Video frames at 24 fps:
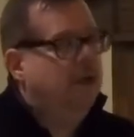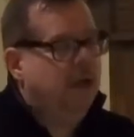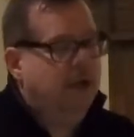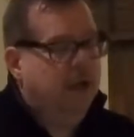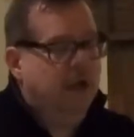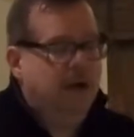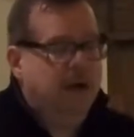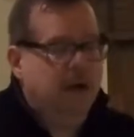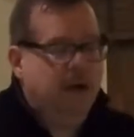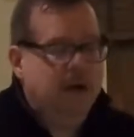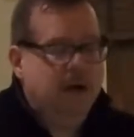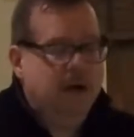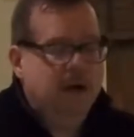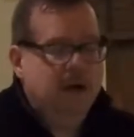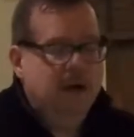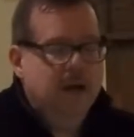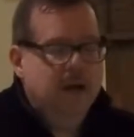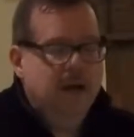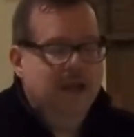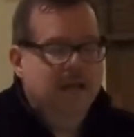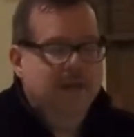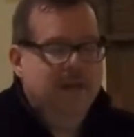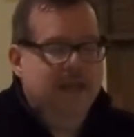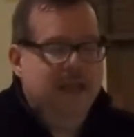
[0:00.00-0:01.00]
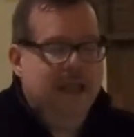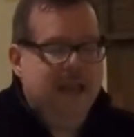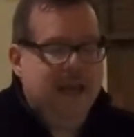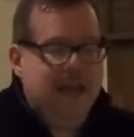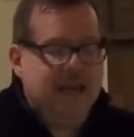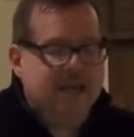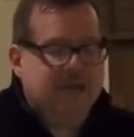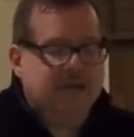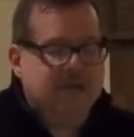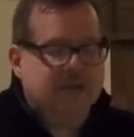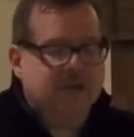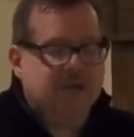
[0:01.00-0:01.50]
here.
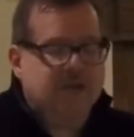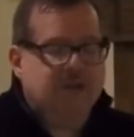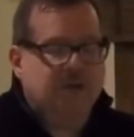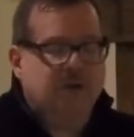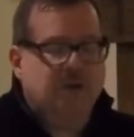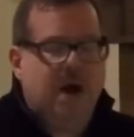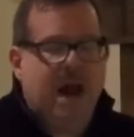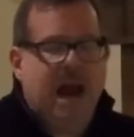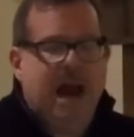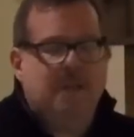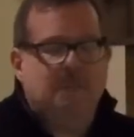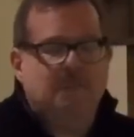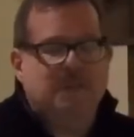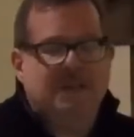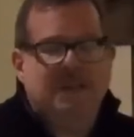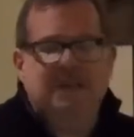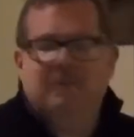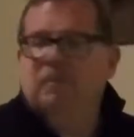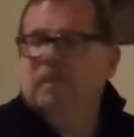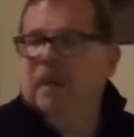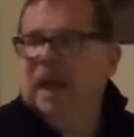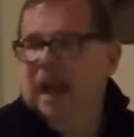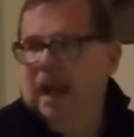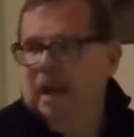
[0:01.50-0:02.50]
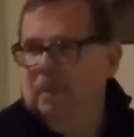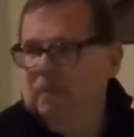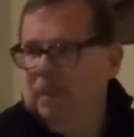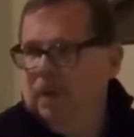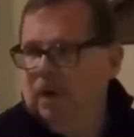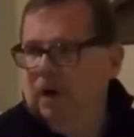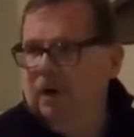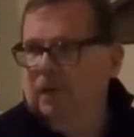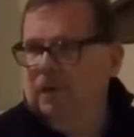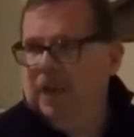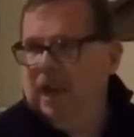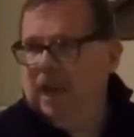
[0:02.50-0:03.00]
These scraps of
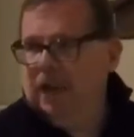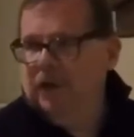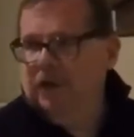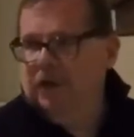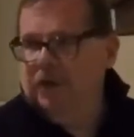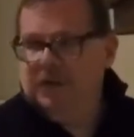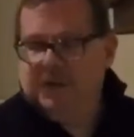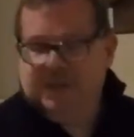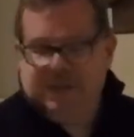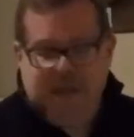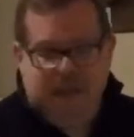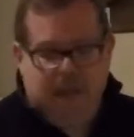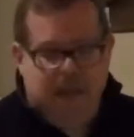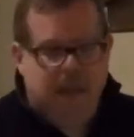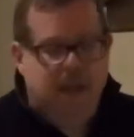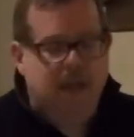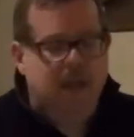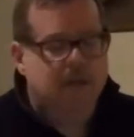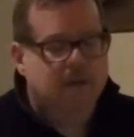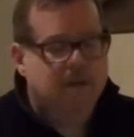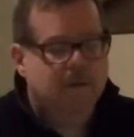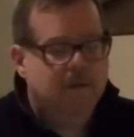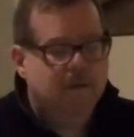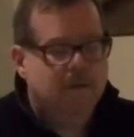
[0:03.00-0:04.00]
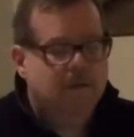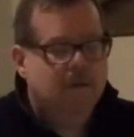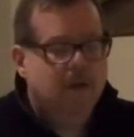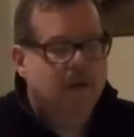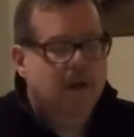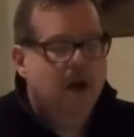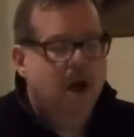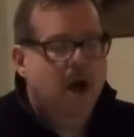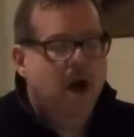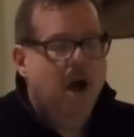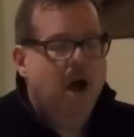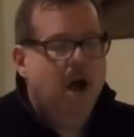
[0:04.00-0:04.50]
paper that you see
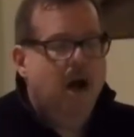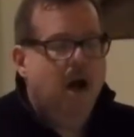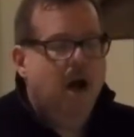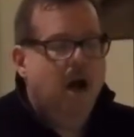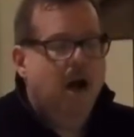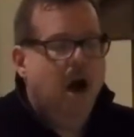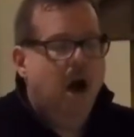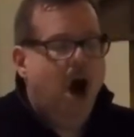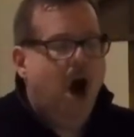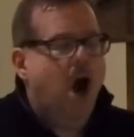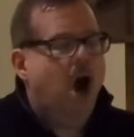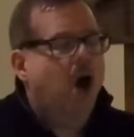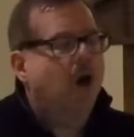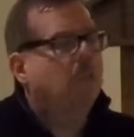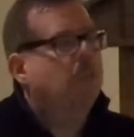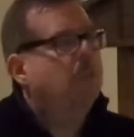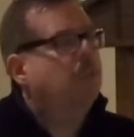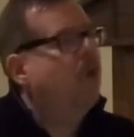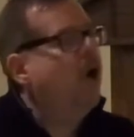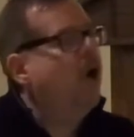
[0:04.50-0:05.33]
are